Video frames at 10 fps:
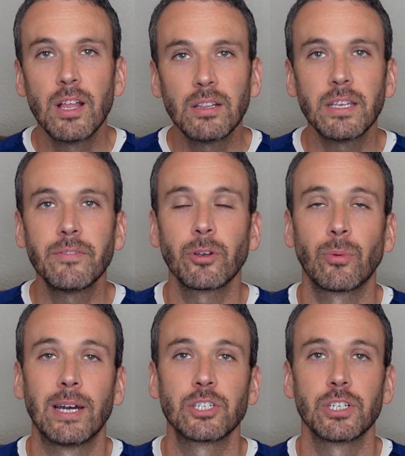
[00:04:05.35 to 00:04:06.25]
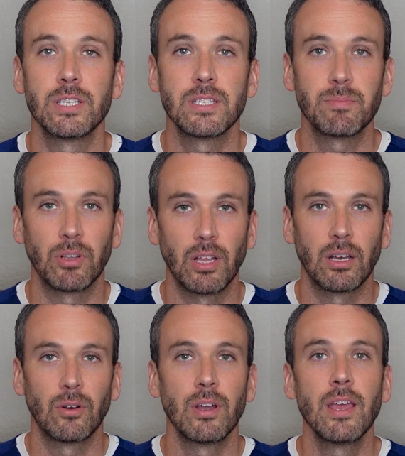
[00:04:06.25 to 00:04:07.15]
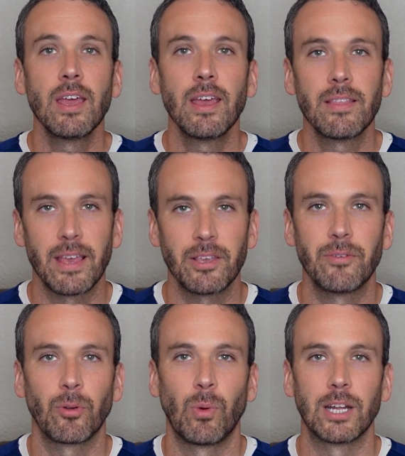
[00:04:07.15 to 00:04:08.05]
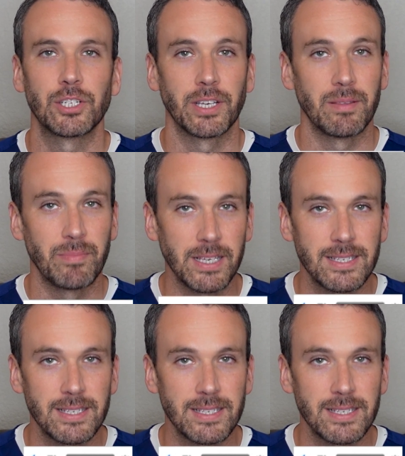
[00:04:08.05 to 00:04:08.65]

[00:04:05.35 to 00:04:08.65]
Leave your questions below. Thank you for watching and be